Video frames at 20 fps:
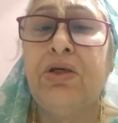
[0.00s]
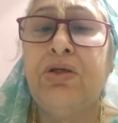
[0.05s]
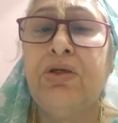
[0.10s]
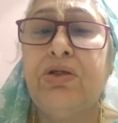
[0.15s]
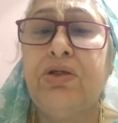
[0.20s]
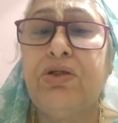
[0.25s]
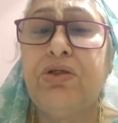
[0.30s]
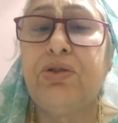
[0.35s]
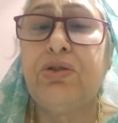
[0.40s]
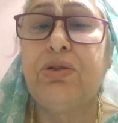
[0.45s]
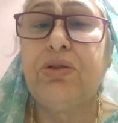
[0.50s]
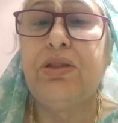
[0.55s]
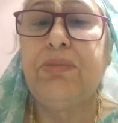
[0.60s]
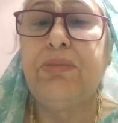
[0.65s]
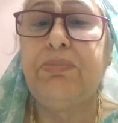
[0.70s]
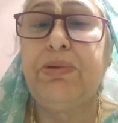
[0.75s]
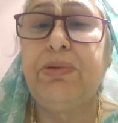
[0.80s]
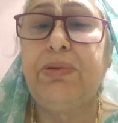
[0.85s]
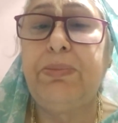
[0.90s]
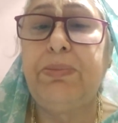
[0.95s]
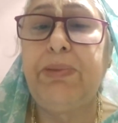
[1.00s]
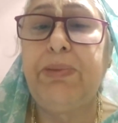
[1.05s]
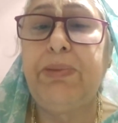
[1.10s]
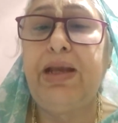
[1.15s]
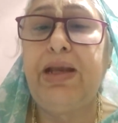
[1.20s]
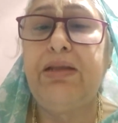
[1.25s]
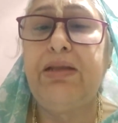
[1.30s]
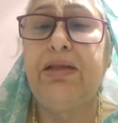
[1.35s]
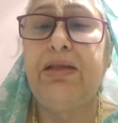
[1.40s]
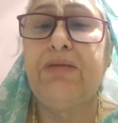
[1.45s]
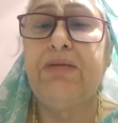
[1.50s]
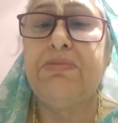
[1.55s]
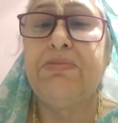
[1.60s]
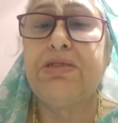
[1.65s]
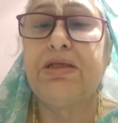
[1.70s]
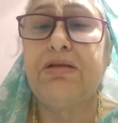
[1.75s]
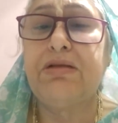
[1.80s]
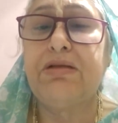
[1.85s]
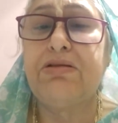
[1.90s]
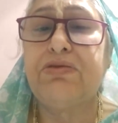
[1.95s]
should prepare
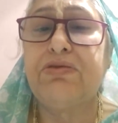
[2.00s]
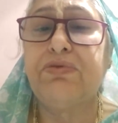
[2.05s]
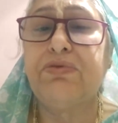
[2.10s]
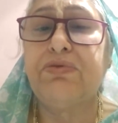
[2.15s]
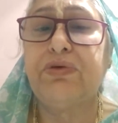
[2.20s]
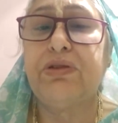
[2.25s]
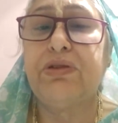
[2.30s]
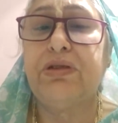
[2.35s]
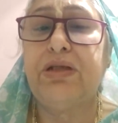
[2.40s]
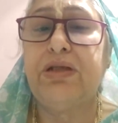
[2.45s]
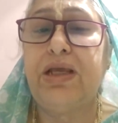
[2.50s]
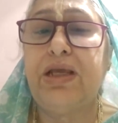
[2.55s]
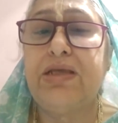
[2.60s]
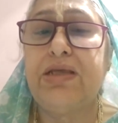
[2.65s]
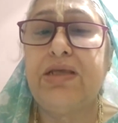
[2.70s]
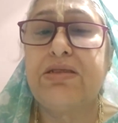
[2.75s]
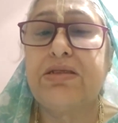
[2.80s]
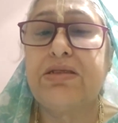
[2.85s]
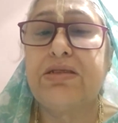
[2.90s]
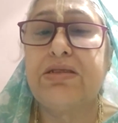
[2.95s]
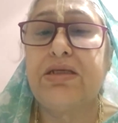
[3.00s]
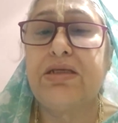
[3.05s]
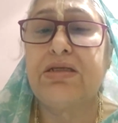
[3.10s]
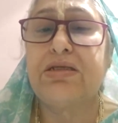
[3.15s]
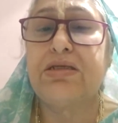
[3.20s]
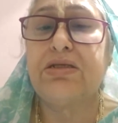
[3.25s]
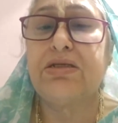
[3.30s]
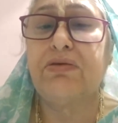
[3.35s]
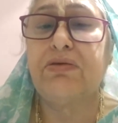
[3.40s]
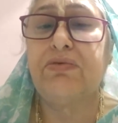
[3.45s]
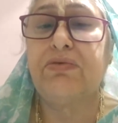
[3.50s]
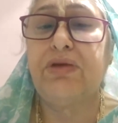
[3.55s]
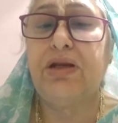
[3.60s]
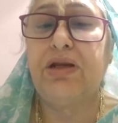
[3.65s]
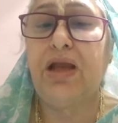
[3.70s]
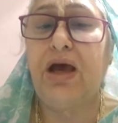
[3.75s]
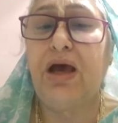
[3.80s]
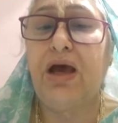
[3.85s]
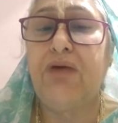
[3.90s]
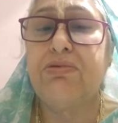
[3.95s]
themselves for the next status of
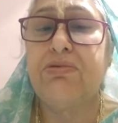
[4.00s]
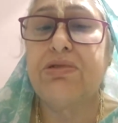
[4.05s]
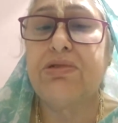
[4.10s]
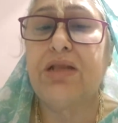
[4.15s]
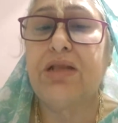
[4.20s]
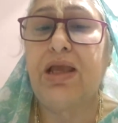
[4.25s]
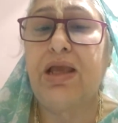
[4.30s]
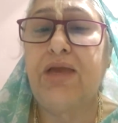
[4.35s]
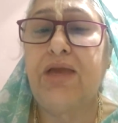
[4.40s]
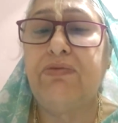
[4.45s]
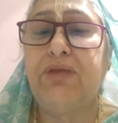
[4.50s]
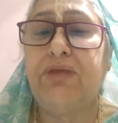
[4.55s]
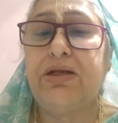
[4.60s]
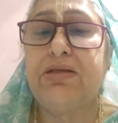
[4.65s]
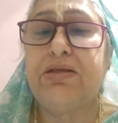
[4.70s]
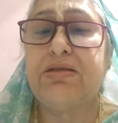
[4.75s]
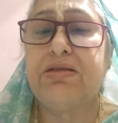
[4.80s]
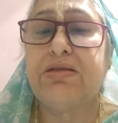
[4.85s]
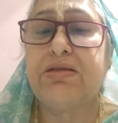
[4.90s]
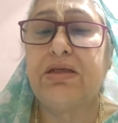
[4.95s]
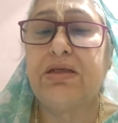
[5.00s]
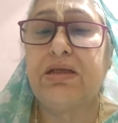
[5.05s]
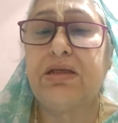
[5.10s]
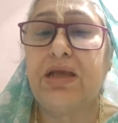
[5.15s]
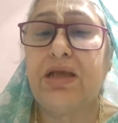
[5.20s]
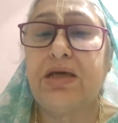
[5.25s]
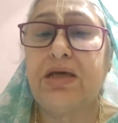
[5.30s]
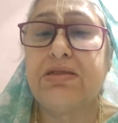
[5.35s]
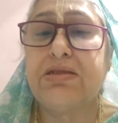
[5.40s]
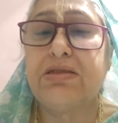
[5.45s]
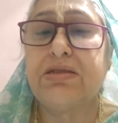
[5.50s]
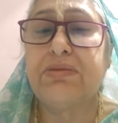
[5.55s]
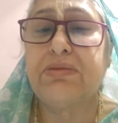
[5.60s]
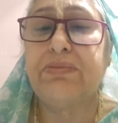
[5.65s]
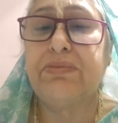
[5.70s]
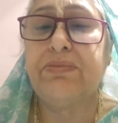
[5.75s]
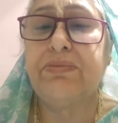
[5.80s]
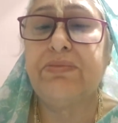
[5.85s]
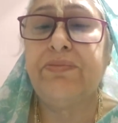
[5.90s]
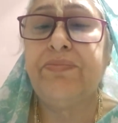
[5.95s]
renounced life, that is sannyas.
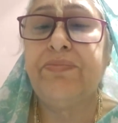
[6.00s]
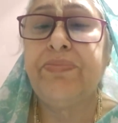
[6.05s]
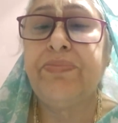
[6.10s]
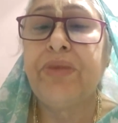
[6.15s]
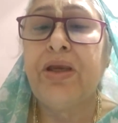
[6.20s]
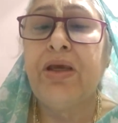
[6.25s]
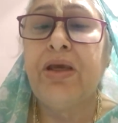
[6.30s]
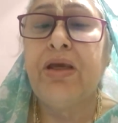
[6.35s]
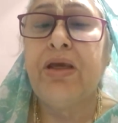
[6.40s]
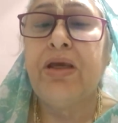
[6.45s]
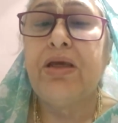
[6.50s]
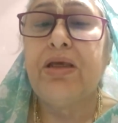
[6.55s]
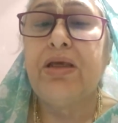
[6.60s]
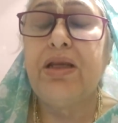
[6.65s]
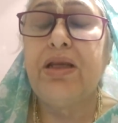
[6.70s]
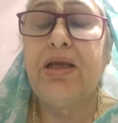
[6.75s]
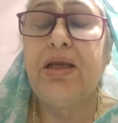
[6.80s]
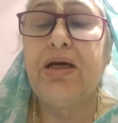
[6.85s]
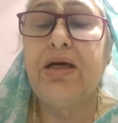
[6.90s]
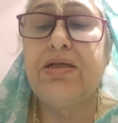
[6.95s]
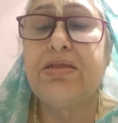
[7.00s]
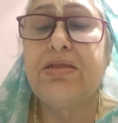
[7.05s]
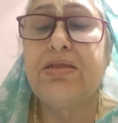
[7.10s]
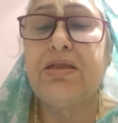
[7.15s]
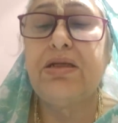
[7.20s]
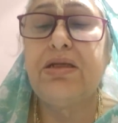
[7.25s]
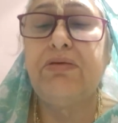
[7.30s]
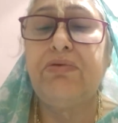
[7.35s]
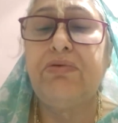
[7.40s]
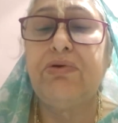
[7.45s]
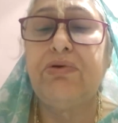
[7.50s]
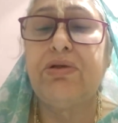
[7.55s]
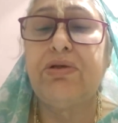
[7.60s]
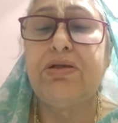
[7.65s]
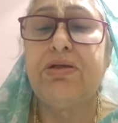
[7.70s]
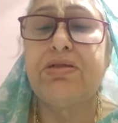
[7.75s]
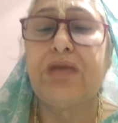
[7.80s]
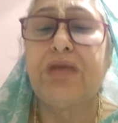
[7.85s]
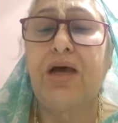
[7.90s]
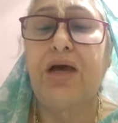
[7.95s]
Grihastha
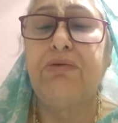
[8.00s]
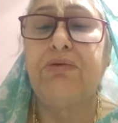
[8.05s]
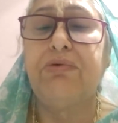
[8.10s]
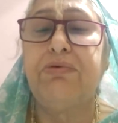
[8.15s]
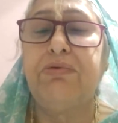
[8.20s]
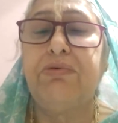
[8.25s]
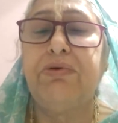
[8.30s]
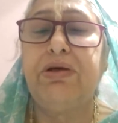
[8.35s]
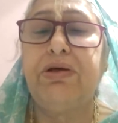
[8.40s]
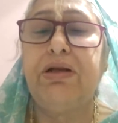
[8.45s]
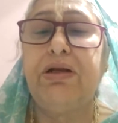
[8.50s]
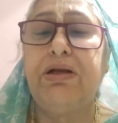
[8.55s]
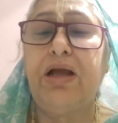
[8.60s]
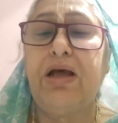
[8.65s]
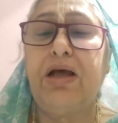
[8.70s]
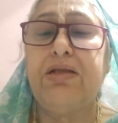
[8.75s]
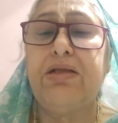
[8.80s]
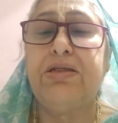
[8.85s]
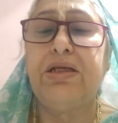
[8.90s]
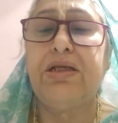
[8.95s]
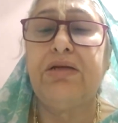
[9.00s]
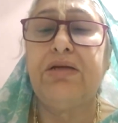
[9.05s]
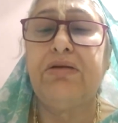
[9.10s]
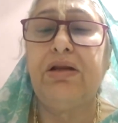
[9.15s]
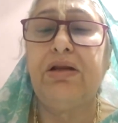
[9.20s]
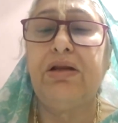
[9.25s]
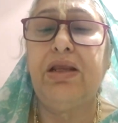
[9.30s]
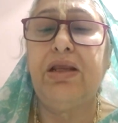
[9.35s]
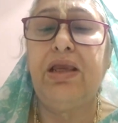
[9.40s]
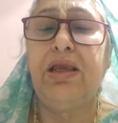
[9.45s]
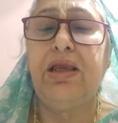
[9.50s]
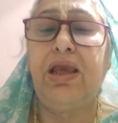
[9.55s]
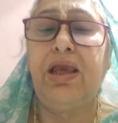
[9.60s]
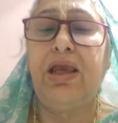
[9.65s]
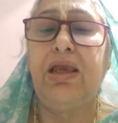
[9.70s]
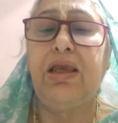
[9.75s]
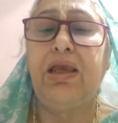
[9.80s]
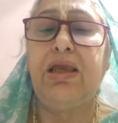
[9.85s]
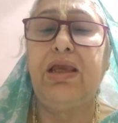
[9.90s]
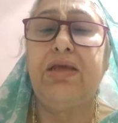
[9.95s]
devotees, however, are generally
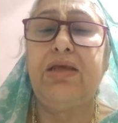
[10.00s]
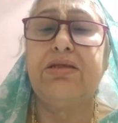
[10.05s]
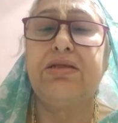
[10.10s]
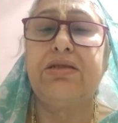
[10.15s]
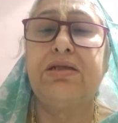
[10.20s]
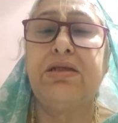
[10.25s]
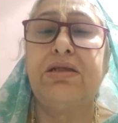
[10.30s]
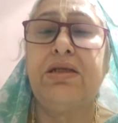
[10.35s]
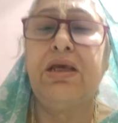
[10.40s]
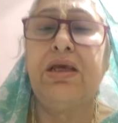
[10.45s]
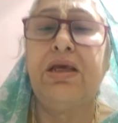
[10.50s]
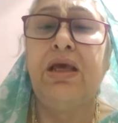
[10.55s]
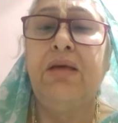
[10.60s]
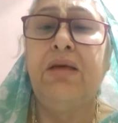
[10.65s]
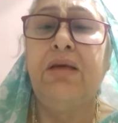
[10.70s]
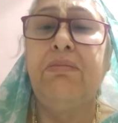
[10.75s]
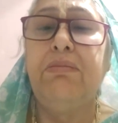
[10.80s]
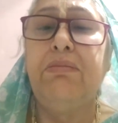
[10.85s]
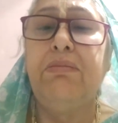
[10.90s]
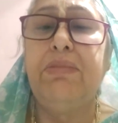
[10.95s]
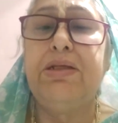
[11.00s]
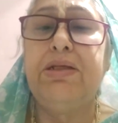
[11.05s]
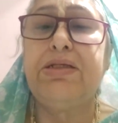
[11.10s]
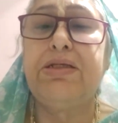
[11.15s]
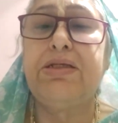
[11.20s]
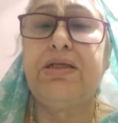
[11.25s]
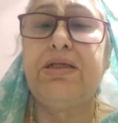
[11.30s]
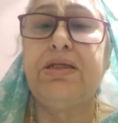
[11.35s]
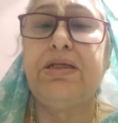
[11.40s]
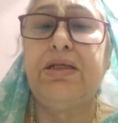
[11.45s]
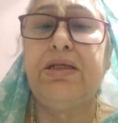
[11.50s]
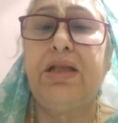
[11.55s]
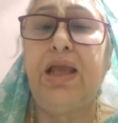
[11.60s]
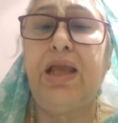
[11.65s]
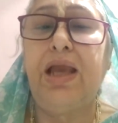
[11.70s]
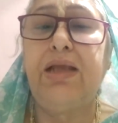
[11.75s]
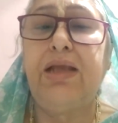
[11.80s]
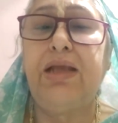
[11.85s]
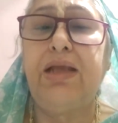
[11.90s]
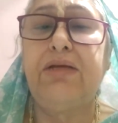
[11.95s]
engaged in material
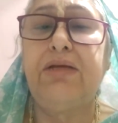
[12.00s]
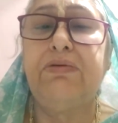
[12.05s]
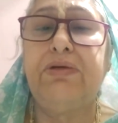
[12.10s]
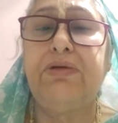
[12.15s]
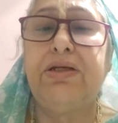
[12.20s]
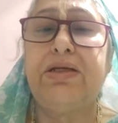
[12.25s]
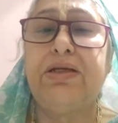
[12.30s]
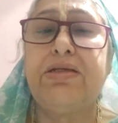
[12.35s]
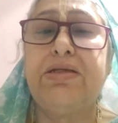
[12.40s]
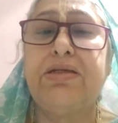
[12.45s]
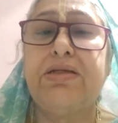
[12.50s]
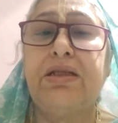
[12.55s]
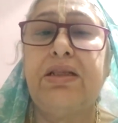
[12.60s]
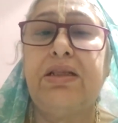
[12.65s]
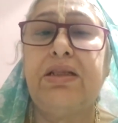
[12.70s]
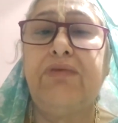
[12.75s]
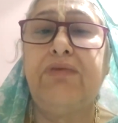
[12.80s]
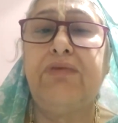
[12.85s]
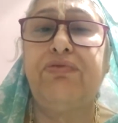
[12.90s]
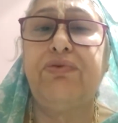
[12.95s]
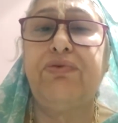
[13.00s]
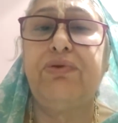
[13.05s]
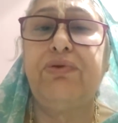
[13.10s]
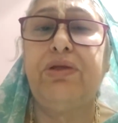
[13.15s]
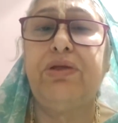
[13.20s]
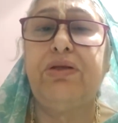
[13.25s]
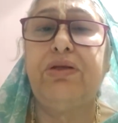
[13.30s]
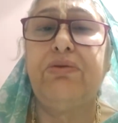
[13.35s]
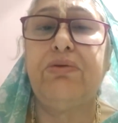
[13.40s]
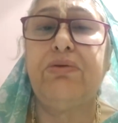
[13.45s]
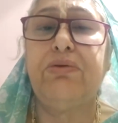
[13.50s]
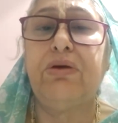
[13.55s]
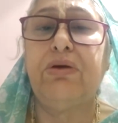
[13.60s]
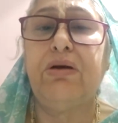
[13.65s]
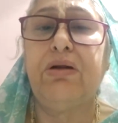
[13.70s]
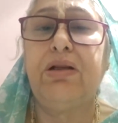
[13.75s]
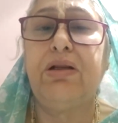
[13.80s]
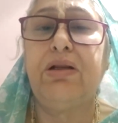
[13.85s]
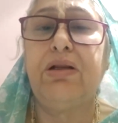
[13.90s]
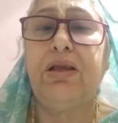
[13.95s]
activities and therefore they do
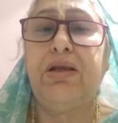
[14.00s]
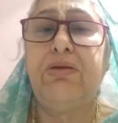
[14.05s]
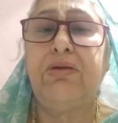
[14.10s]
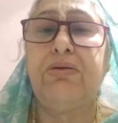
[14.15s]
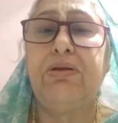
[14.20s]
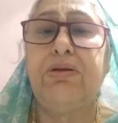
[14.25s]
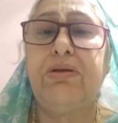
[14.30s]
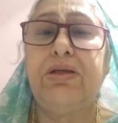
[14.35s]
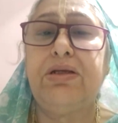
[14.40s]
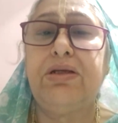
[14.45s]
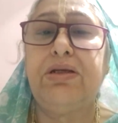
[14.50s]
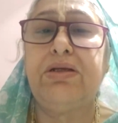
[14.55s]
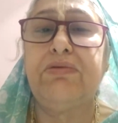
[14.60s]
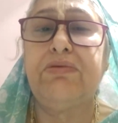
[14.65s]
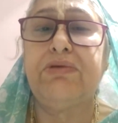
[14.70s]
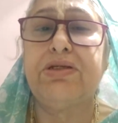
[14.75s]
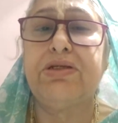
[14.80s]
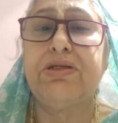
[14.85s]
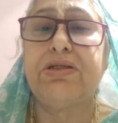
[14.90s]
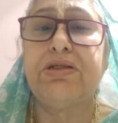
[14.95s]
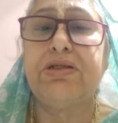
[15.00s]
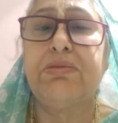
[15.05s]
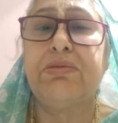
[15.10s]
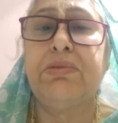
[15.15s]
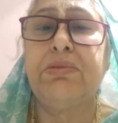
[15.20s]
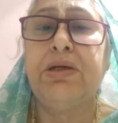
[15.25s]
not take to deity worship.